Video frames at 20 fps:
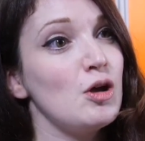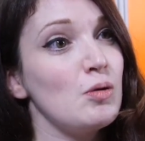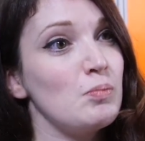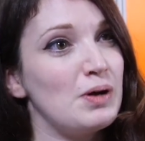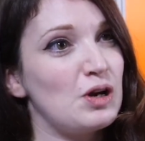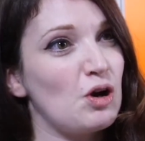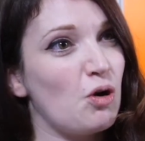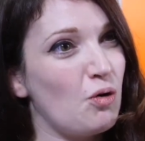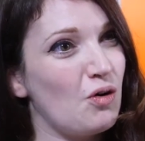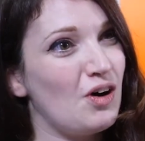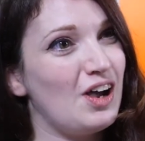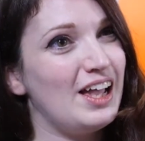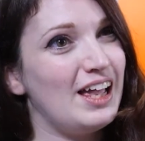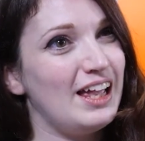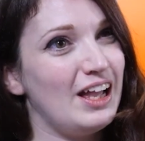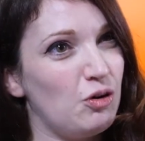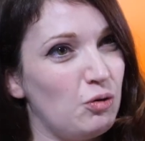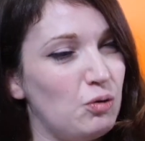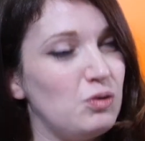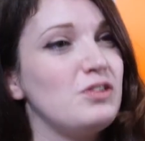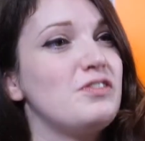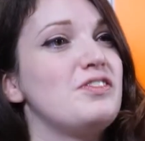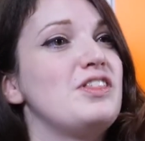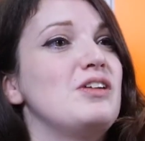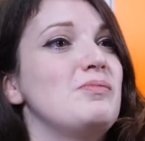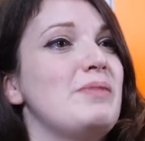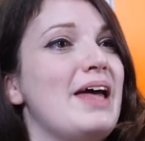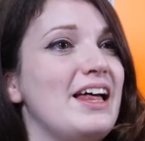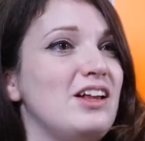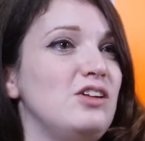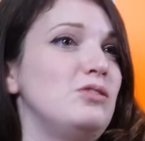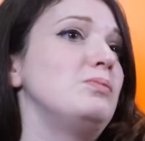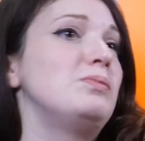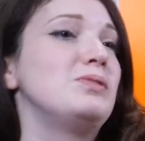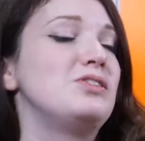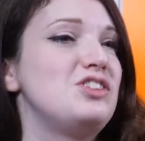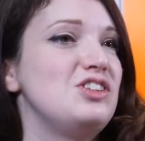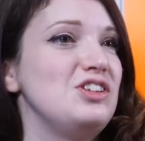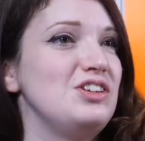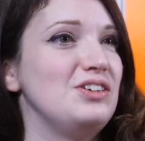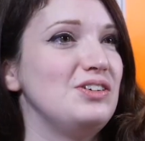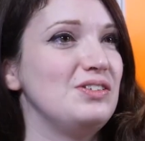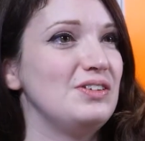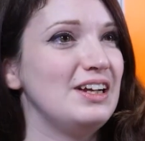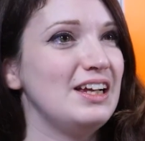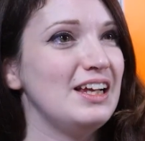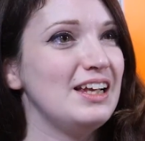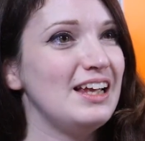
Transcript: but all of them help to